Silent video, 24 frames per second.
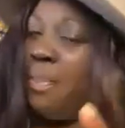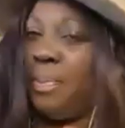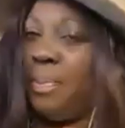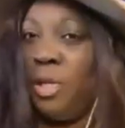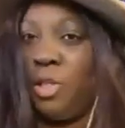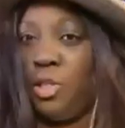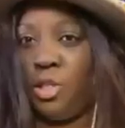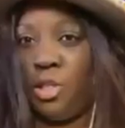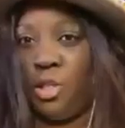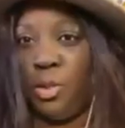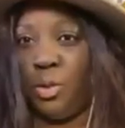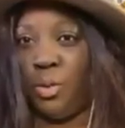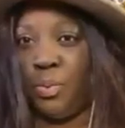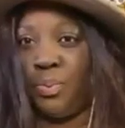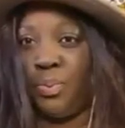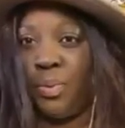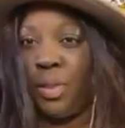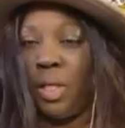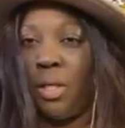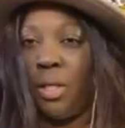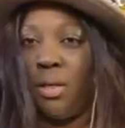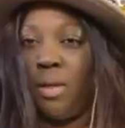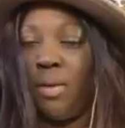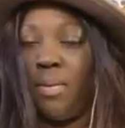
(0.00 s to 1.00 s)
into
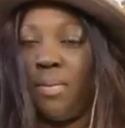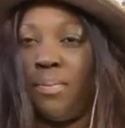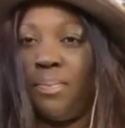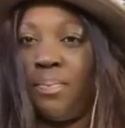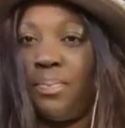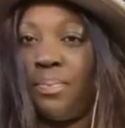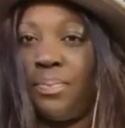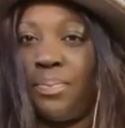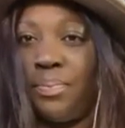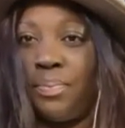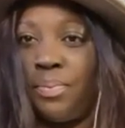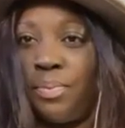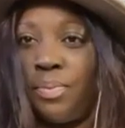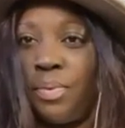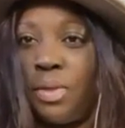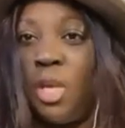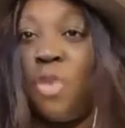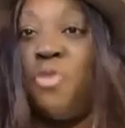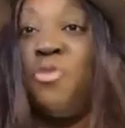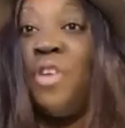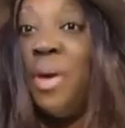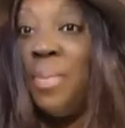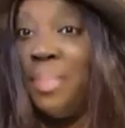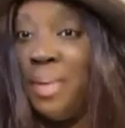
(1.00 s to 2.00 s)

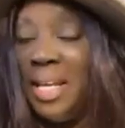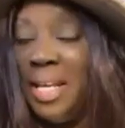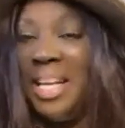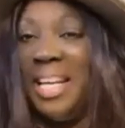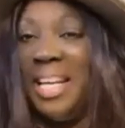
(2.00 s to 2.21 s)
their femininity?